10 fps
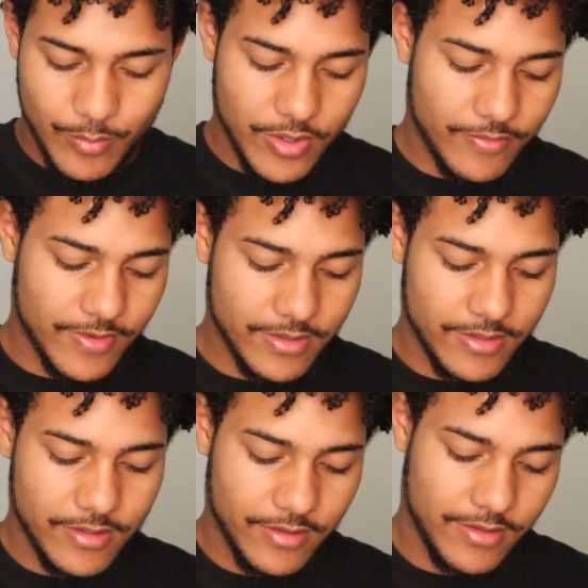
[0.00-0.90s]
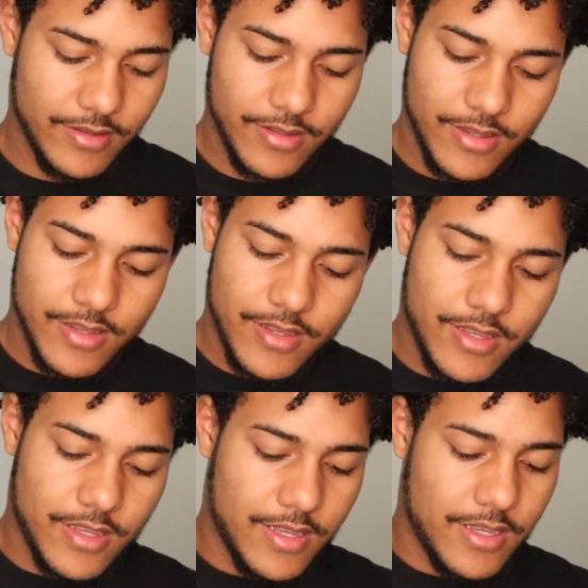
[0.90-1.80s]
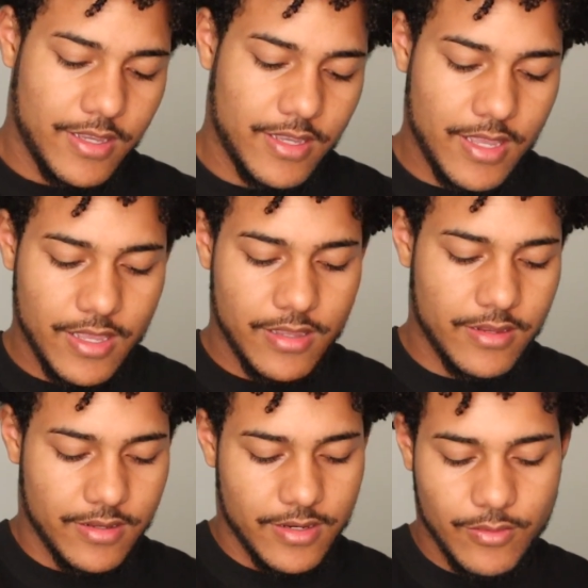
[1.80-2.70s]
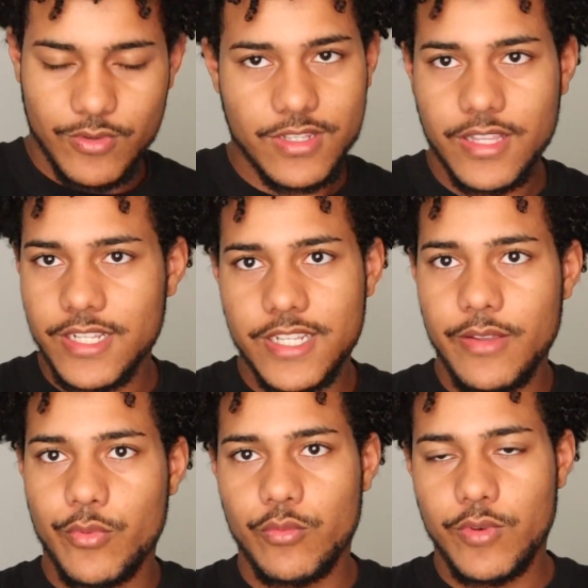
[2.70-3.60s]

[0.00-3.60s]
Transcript: perfectly. And it wasn't like taper